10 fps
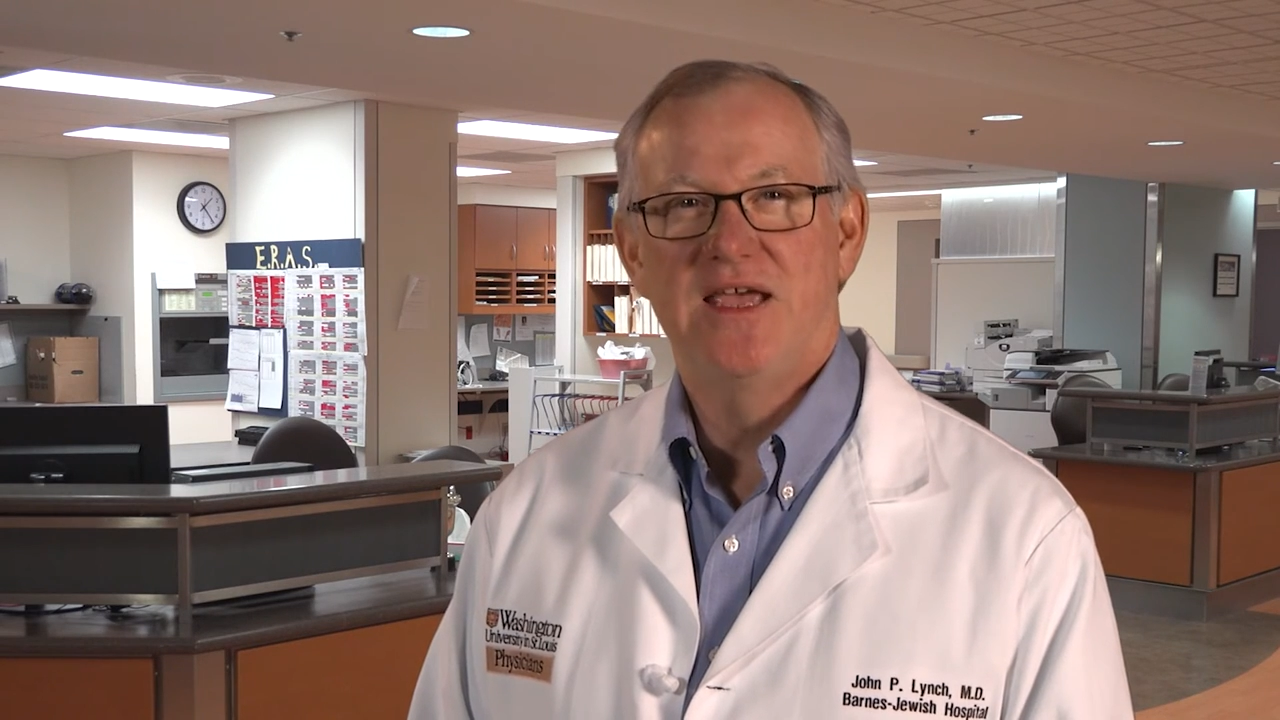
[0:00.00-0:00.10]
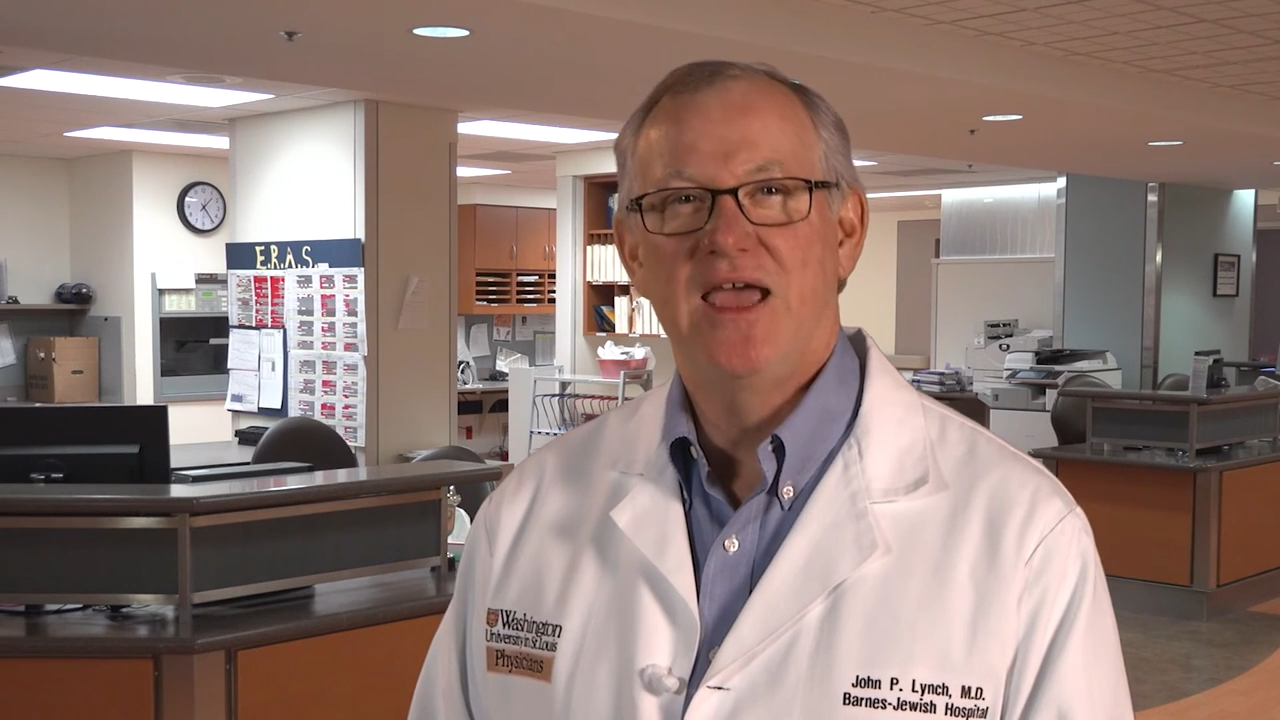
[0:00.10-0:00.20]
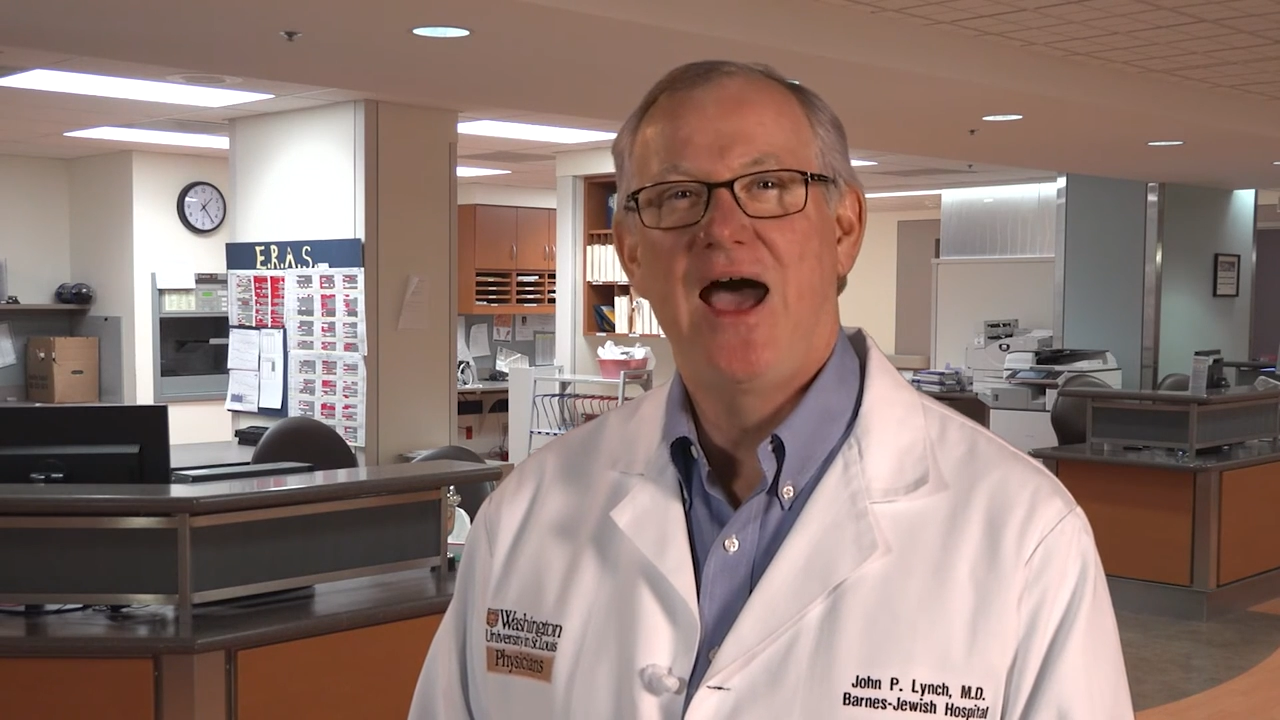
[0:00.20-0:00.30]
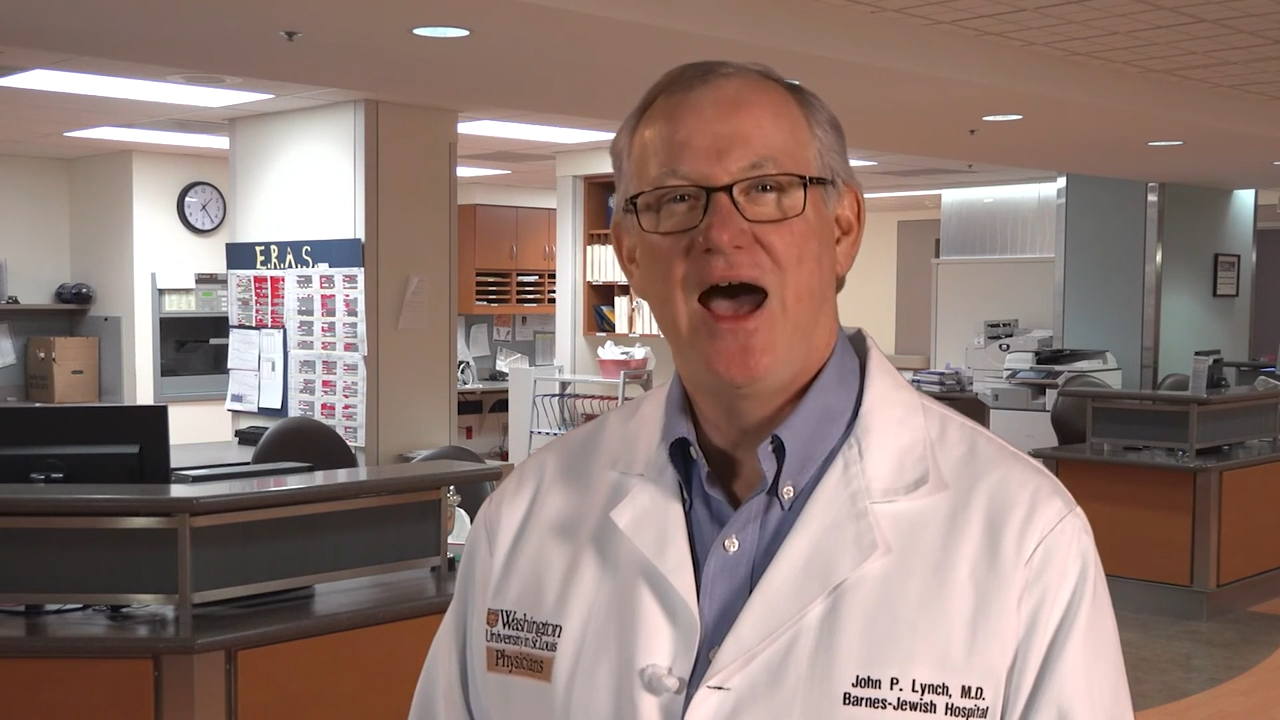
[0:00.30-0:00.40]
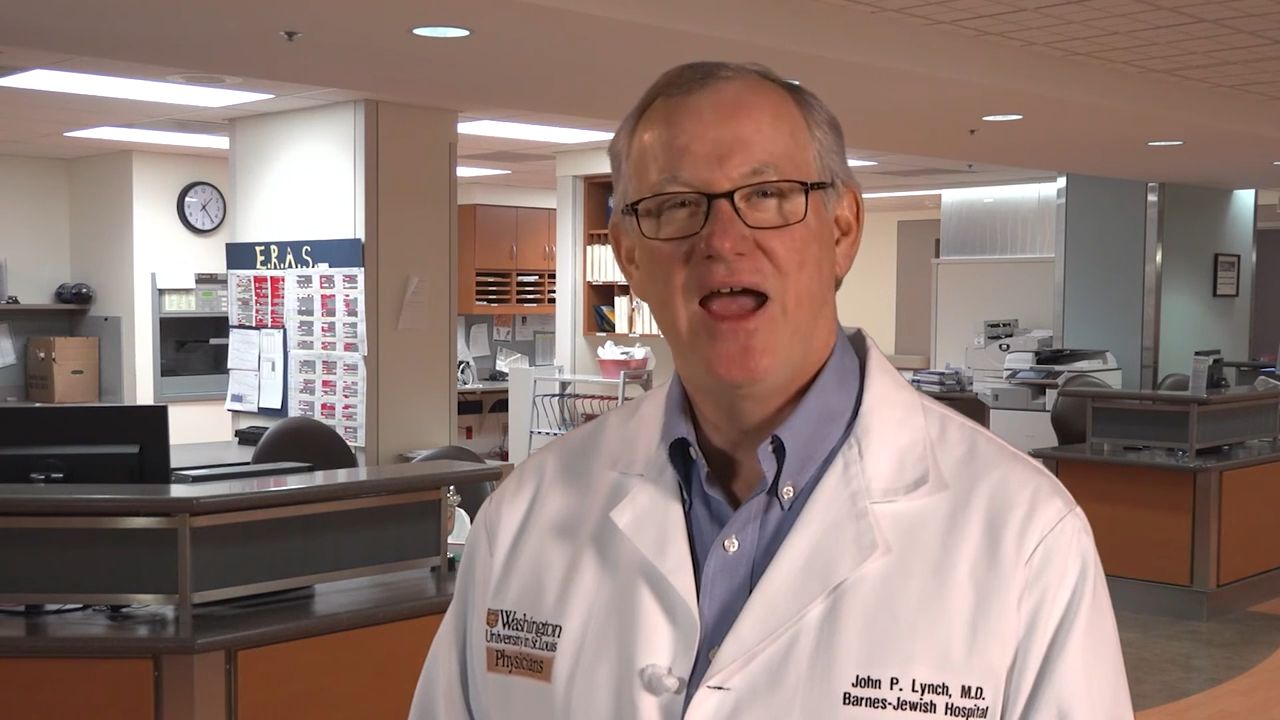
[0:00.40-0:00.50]
a
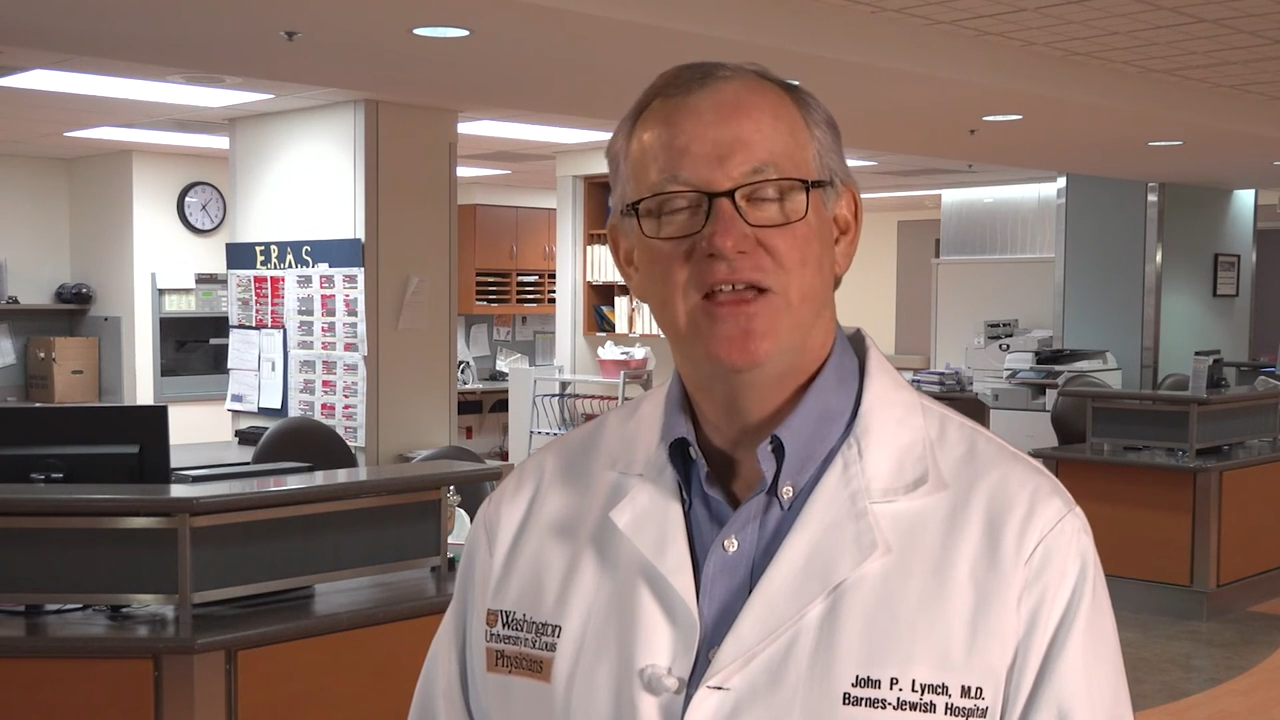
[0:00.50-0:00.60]
high